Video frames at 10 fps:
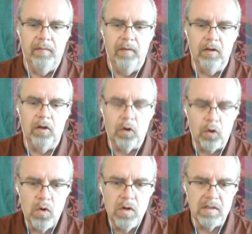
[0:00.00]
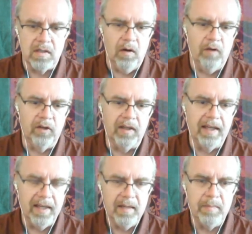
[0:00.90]
uh, the rules of the
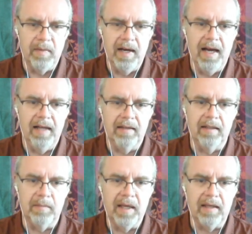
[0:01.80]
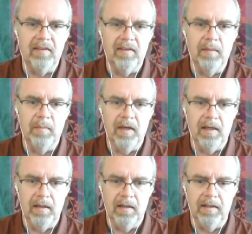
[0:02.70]
game, and it make easy
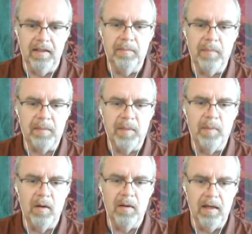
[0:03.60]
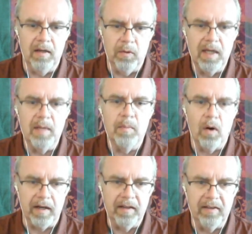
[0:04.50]
it make people really
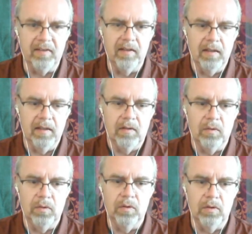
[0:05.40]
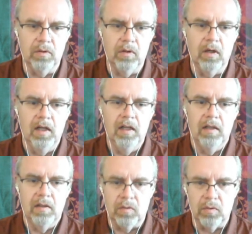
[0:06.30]
more easy to.
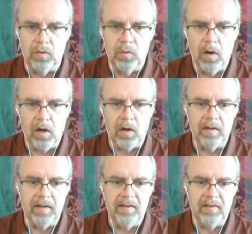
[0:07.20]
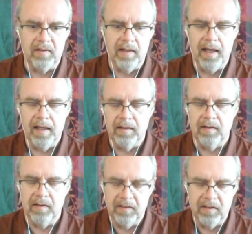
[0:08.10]
To, to work on this.
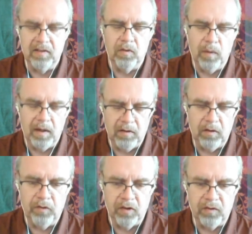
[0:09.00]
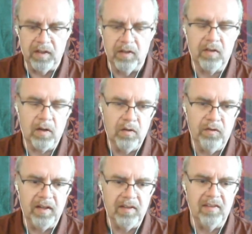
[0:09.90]
And this is one the first thing. The second
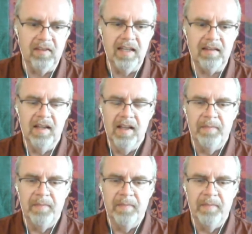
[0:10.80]
thing is that